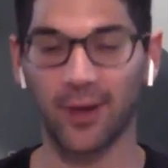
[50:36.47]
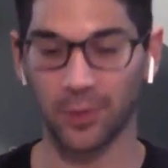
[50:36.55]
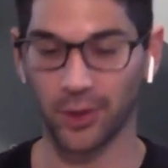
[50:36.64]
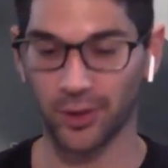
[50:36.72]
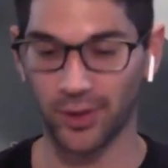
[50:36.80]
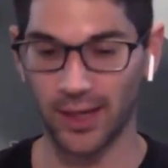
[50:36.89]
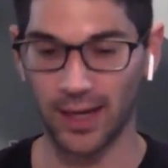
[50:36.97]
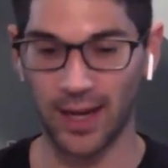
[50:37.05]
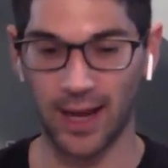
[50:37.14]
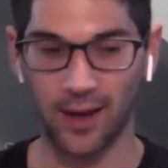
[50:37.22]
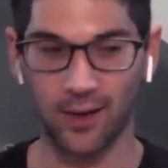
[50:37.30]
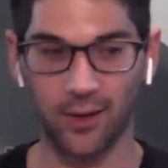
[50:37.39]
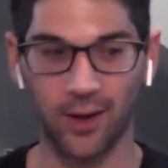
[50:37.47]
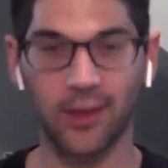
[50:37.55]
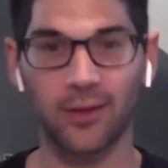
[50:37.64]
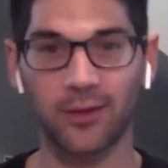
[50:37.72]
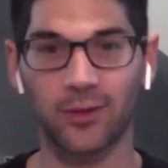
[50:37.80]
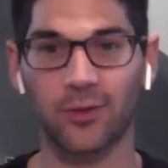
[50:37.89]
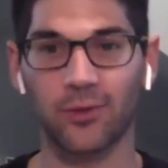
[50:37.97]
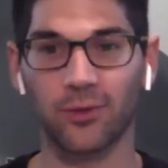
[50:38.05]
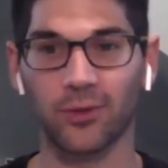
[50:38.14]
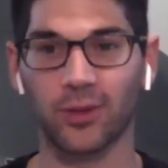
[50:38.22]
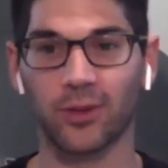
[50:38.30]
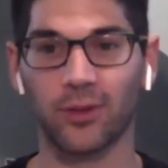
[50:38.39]
I'm learning how other
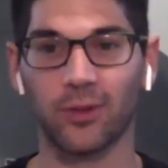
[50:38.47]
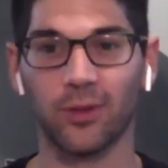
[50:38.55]
schools do